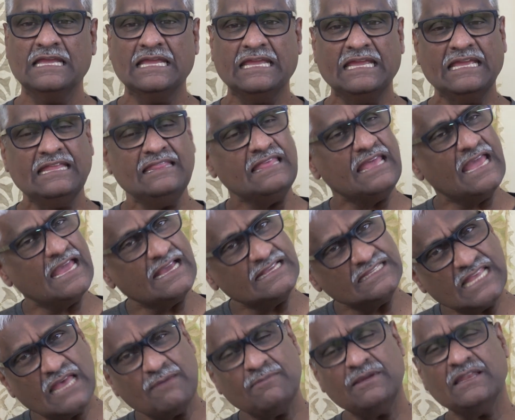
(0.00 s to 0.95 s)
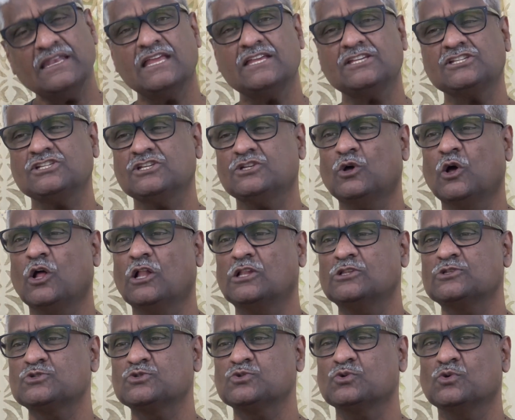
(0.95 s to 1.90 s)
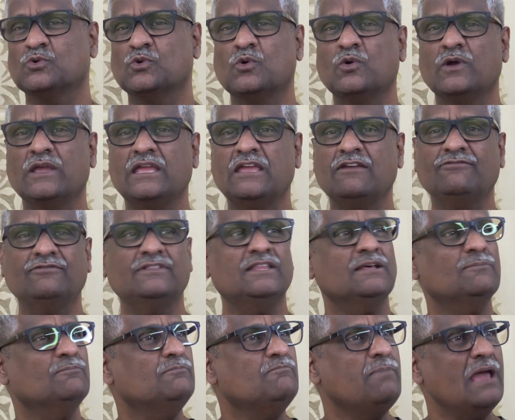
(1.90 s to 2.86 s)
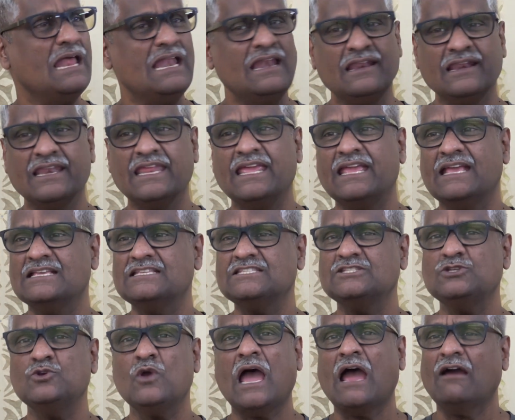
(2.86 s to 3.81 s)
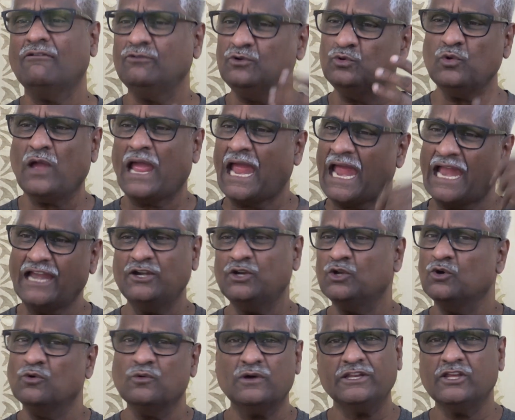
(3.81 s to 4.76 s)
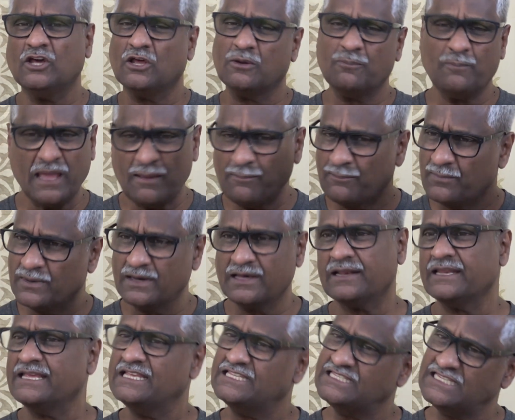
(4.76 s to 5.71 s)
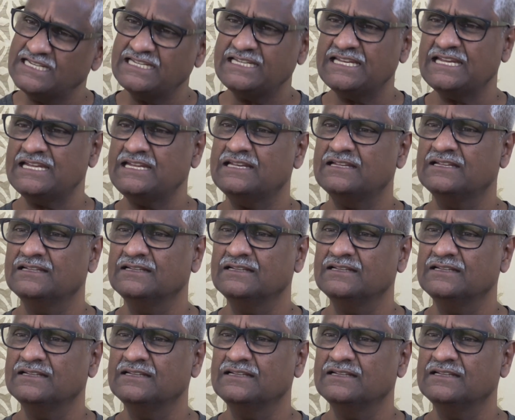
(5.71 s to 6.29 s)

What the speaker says: In the examination also, if the bell rings, you have to hand over your paper, isn't it?